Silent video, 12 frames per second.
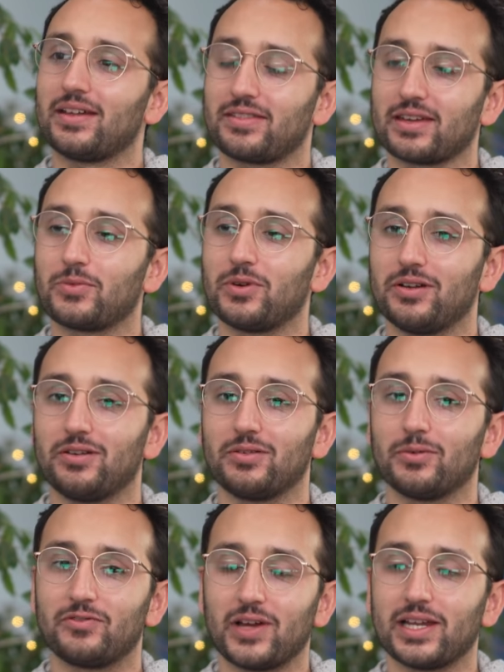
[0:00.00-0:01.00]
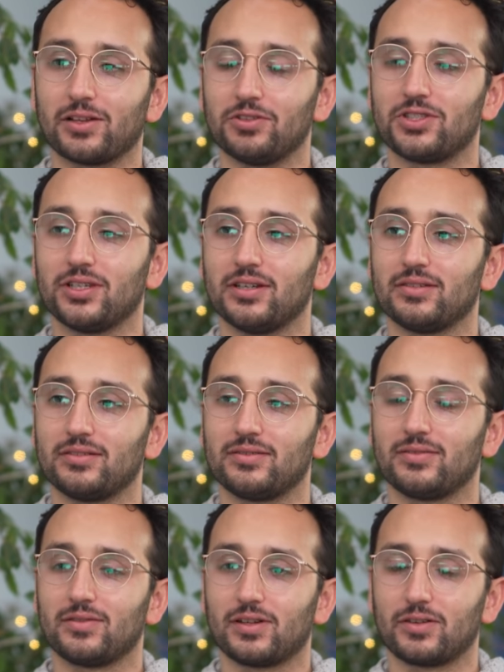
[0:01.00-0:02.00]
And I think we're fairly close to
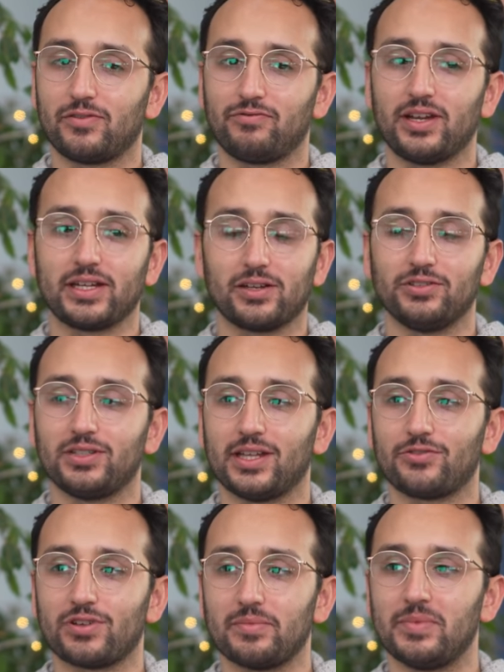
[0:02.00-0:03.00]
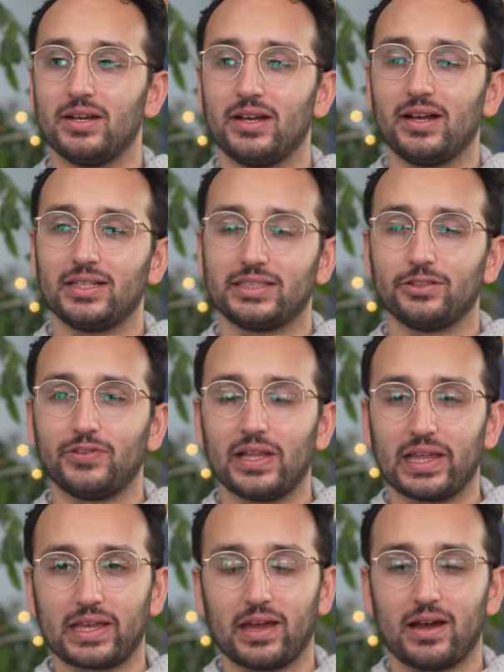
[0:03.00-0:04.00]
that dream. I still
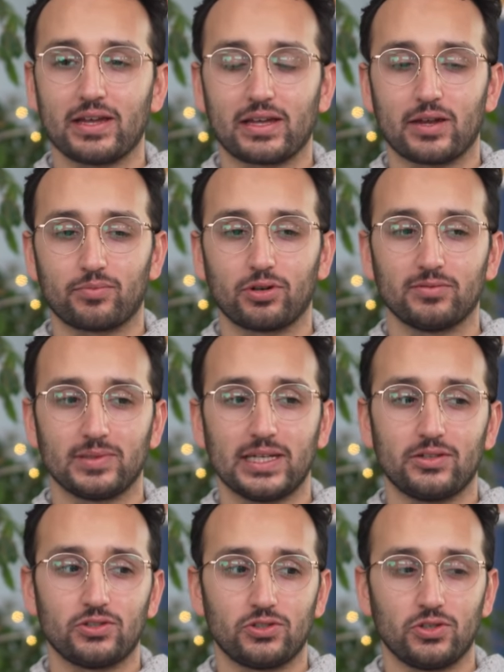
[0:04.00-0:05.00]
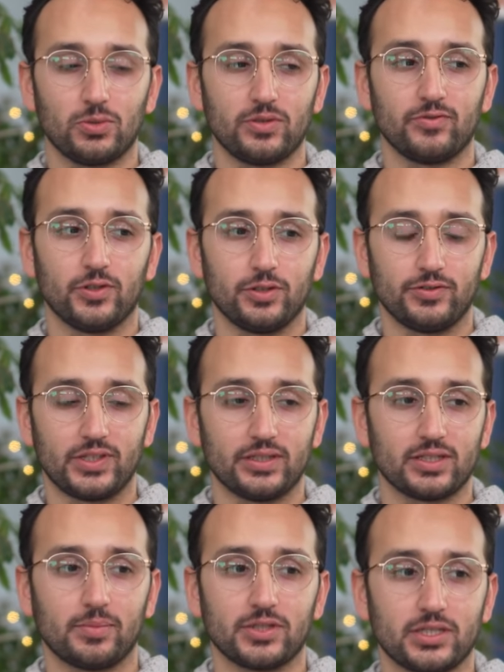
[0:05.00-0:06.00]
feel I get probably too involved in
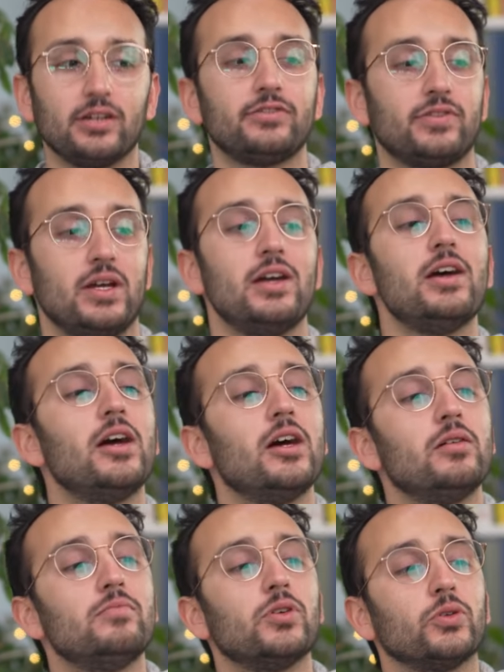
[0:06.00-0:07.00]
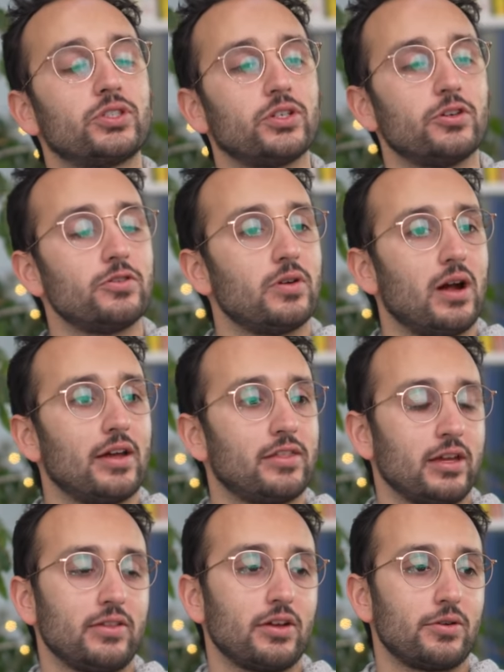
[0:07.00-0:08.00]
some stuff, but also I
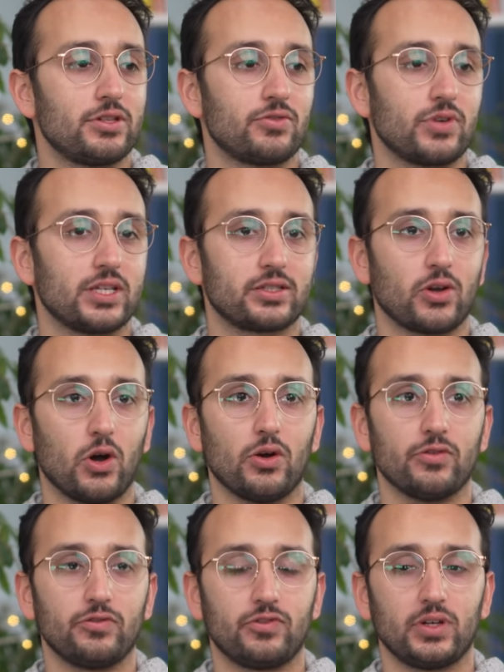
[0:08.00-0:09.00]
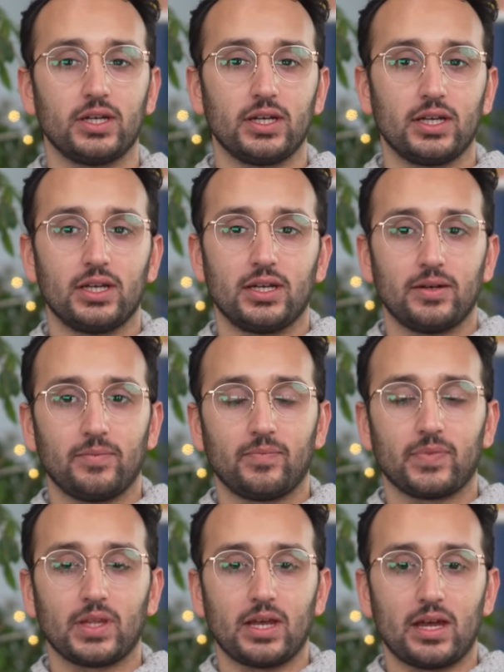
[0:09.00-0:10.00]
think there is a risk of,
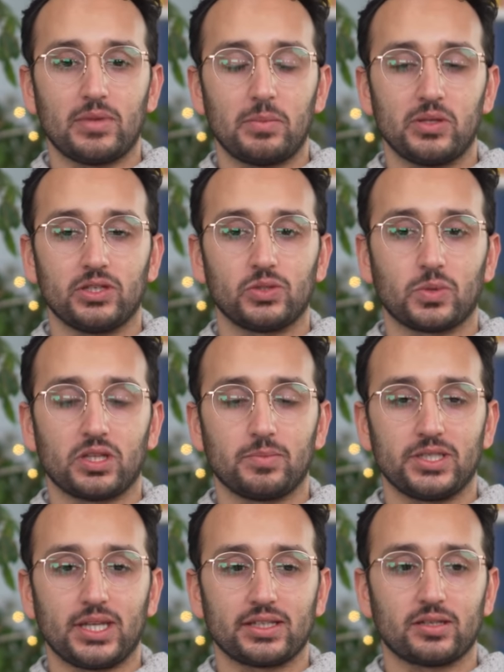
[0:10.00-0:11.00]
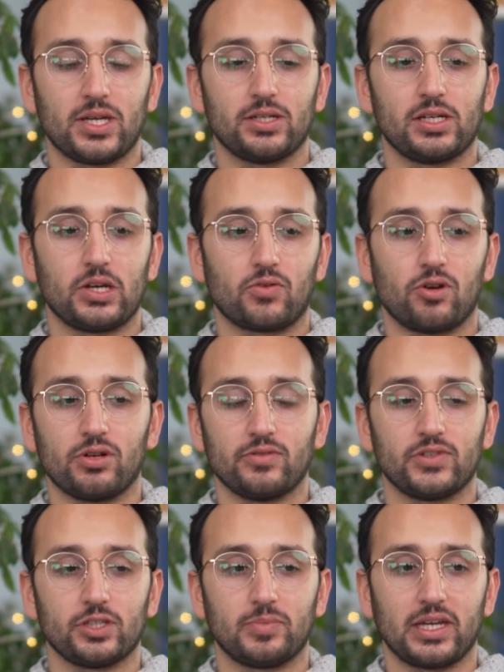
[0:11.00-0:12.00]
and maybe this is one of the mistakes I made earlier on,
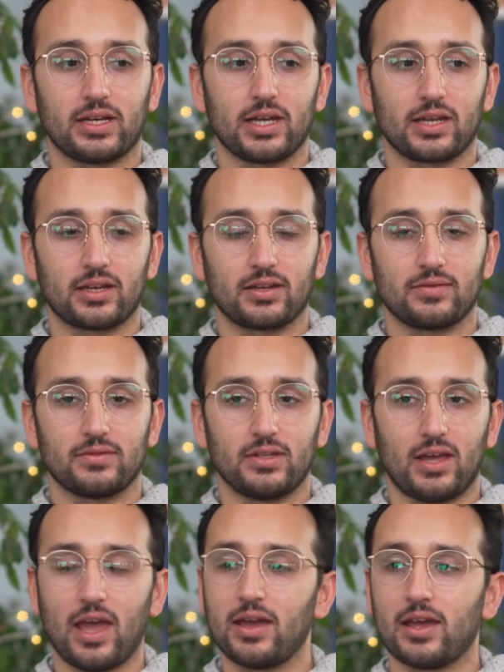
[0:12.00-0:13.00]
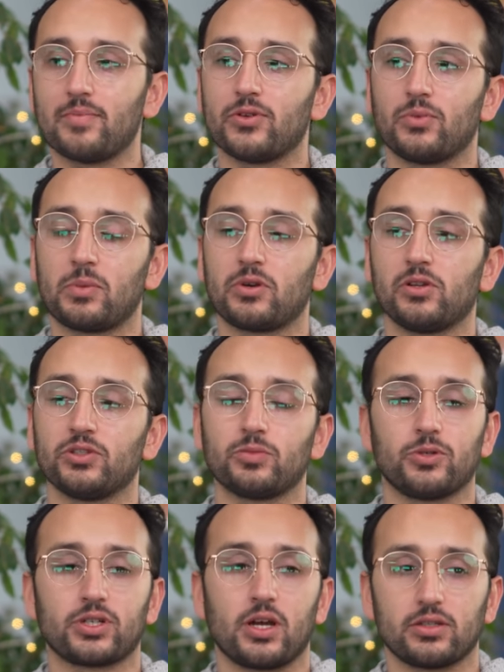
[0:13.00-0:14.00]
of just being like, hey, Amber, we want to launch a
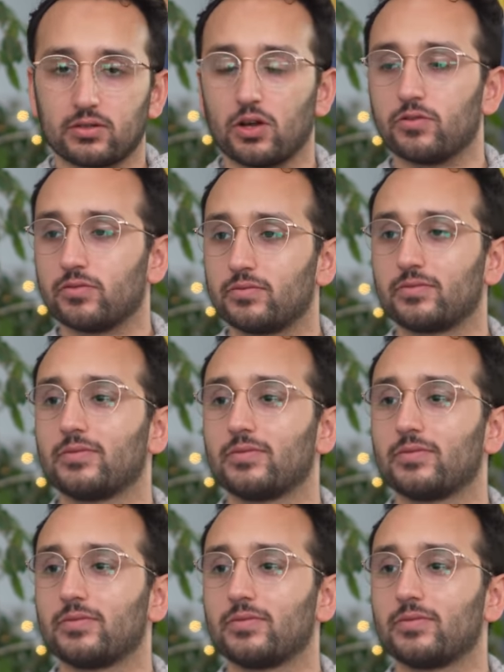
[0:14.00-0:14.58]
podcast, go.